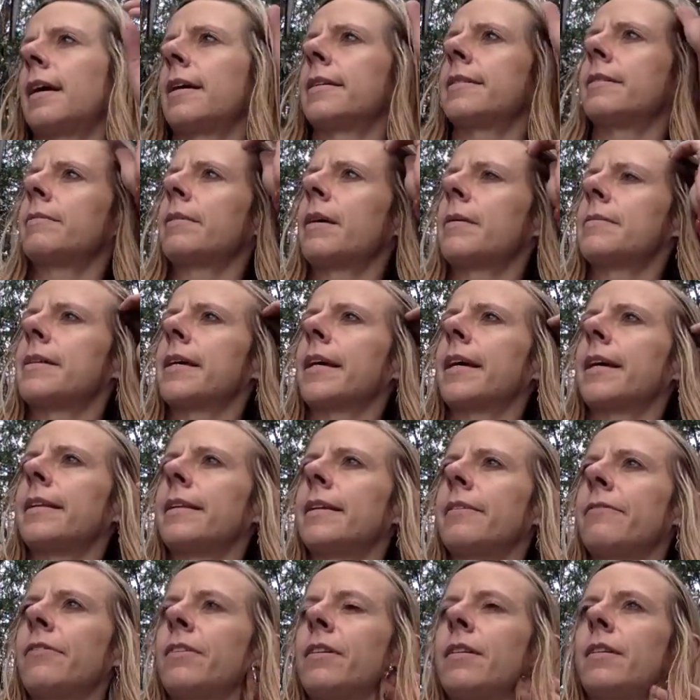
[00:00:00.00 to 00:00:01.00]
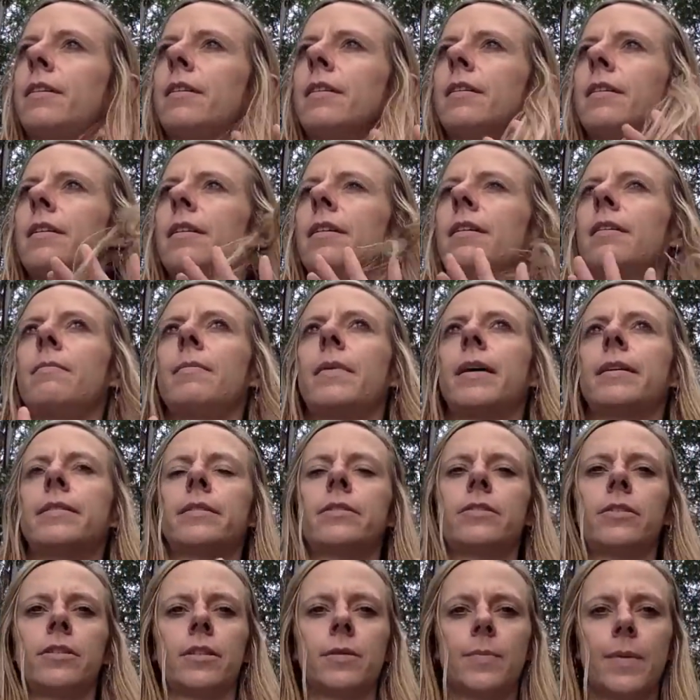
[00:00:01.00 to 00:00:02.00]
sometimes I get different
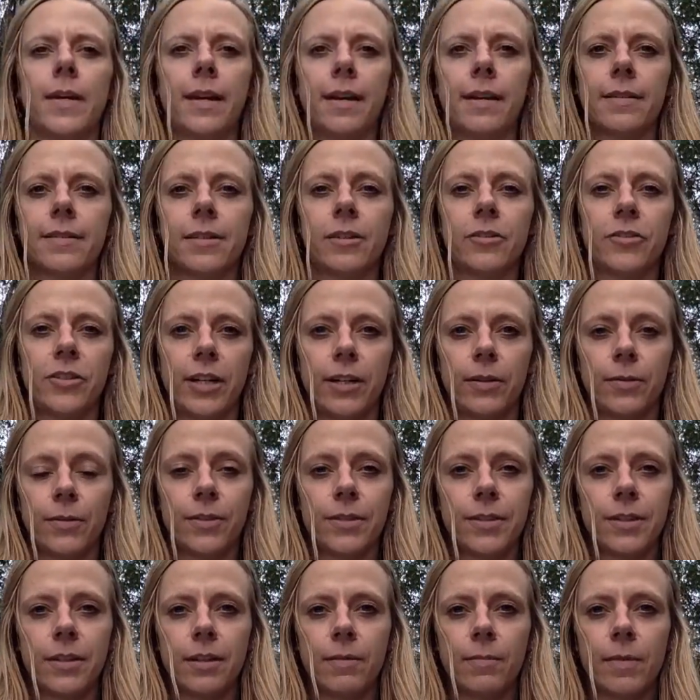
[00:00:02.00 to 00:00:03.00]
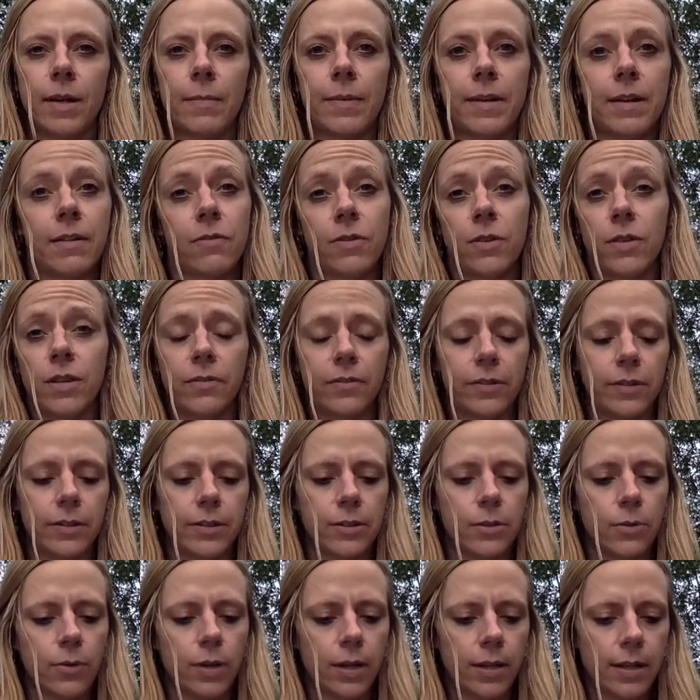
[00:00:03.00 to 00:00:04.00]
messages because they're general, so there might be a few different
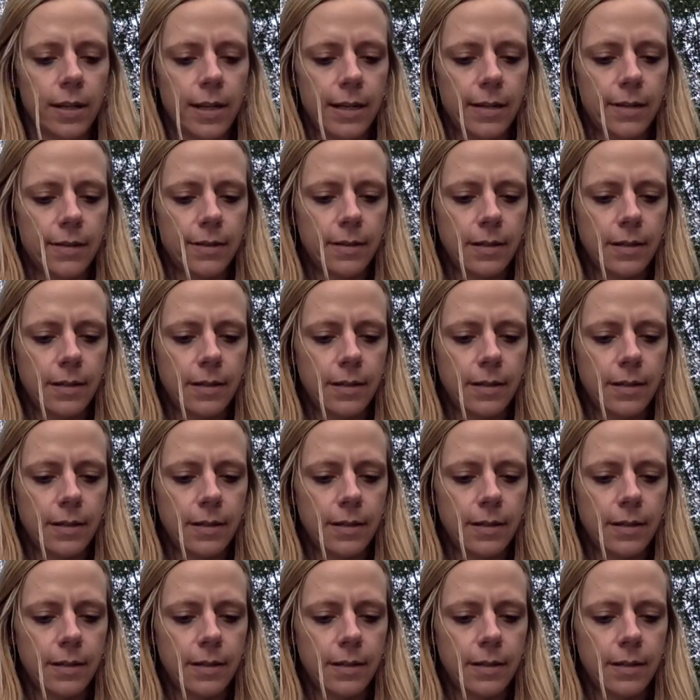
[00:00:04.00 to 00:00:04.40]
storylines.